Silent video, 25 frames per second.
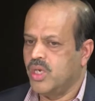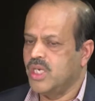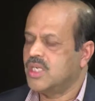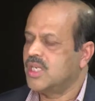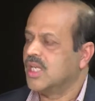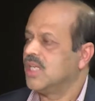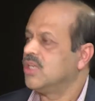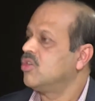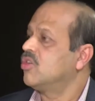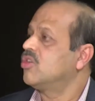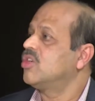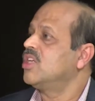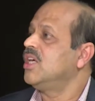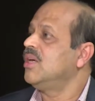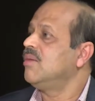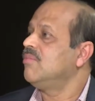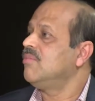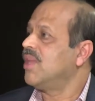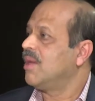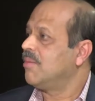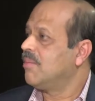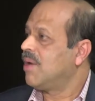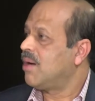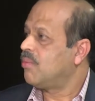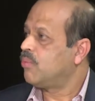tend to team
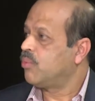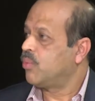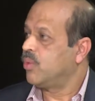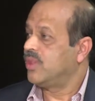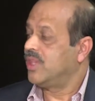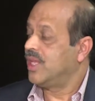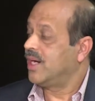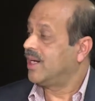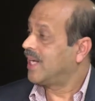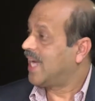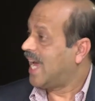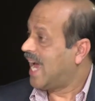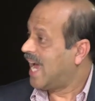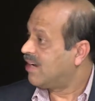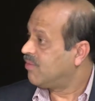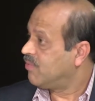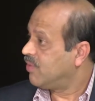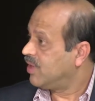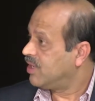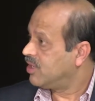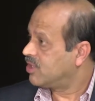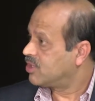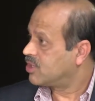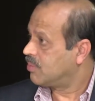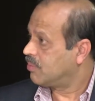them up with their CAD
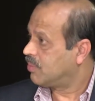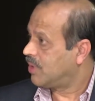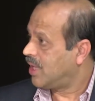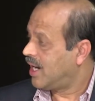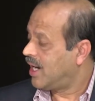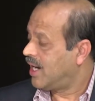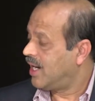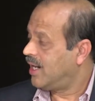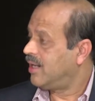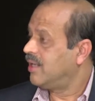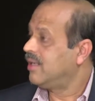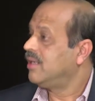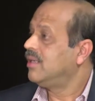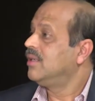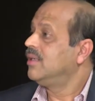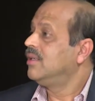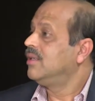vendor supplier,